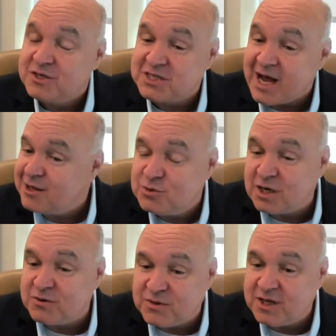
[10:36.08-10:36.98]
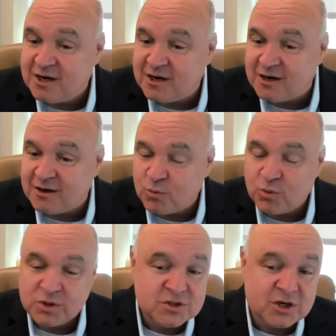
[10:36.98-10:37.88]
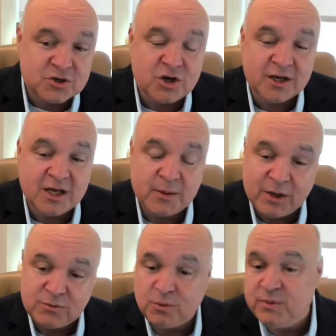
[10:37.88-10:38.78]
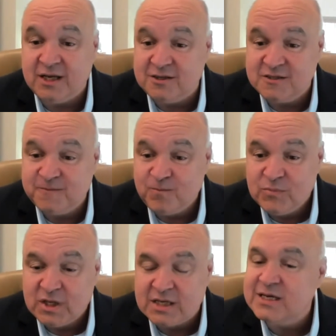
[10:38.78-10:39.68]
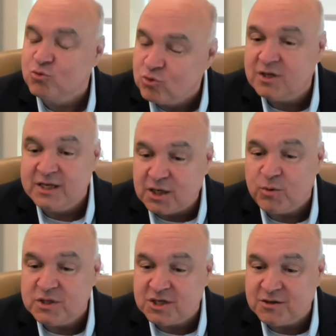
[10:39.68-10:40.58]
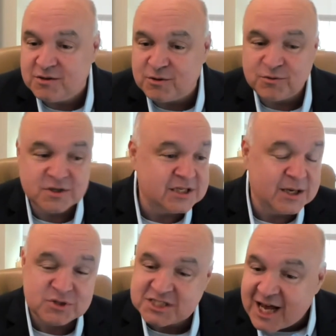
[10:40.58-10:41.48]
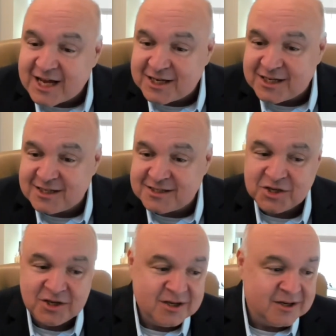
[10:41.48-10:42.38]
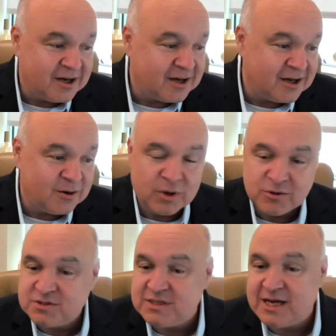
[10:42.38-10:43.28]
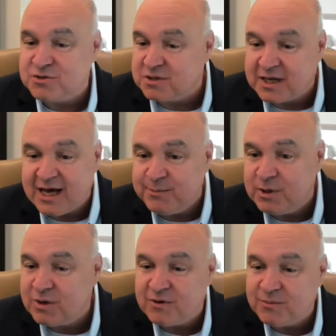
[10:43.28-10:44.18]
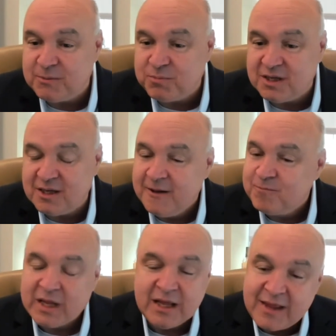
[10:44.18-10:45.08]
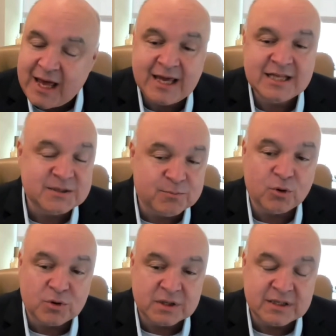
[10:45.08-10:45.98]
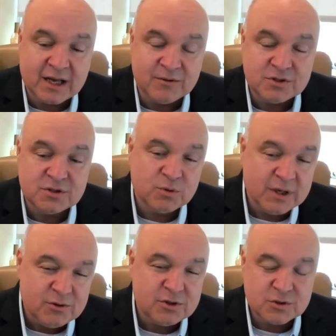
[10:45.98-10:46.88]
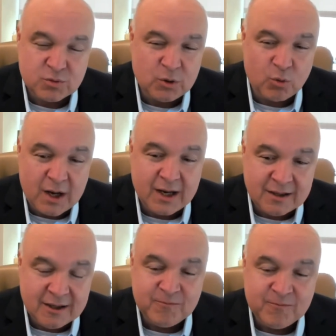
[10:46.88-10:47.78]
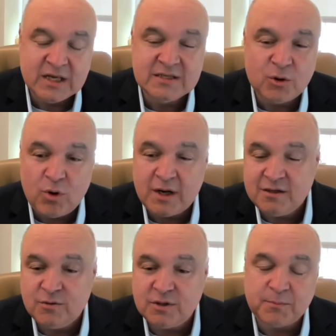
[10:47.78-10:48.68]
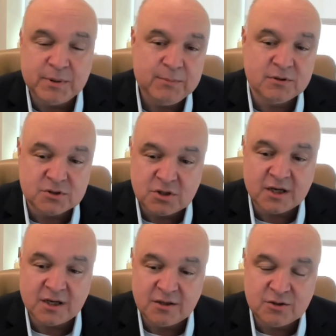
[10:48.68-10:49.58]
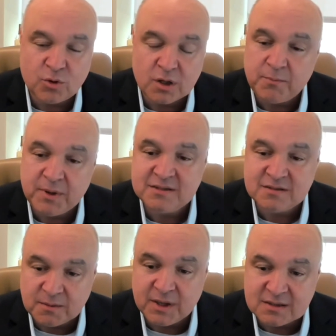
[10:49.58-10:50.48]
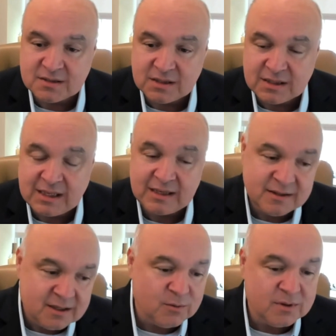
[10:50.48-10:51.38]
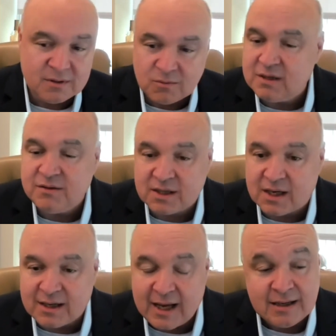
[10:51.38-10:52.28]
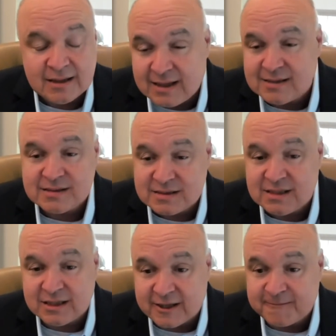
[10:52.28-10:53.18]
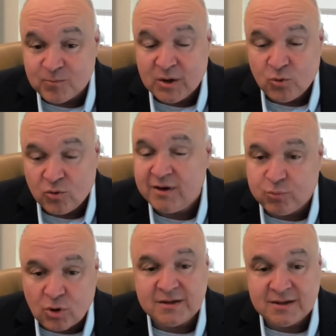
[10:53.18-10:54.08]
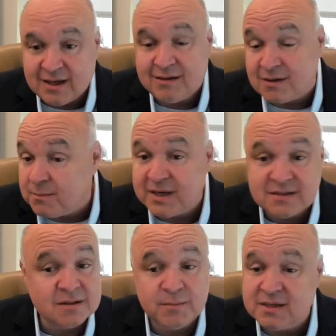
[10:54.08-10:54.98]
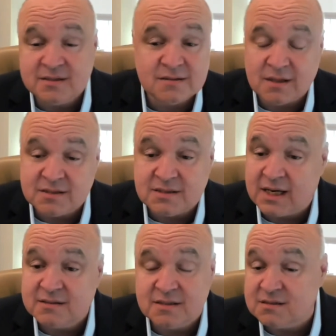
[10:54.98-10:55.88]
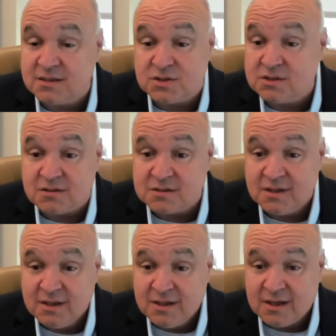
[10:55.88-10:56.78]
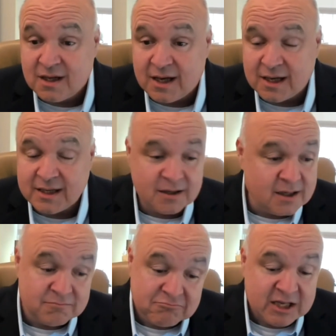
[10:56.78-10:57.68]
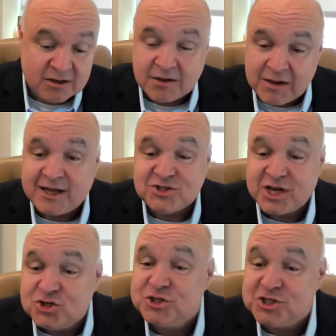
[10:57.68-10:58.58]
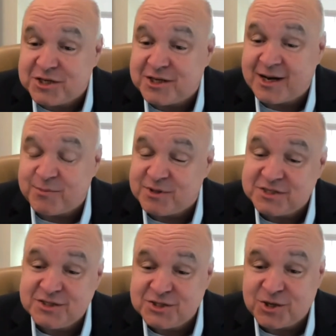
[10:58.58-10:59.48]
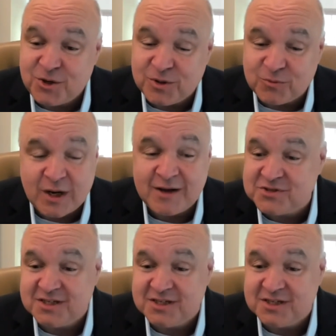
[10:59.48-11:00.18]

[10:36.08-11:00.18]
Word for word: the silos aren't there when you start talking about domains because they really know each other. They're in the same societies uh, whether it's National Academy, whatever it might be, and that gets it broken down. So what engineers really want is they want to know that the people they're talking to are the best of the best. And I think within Raytheon, I can honestly say we have brought together the best of the best uh, scientists and engineers. Uh, it, it, it, and I guess I should say that I'm the CTO, and what I've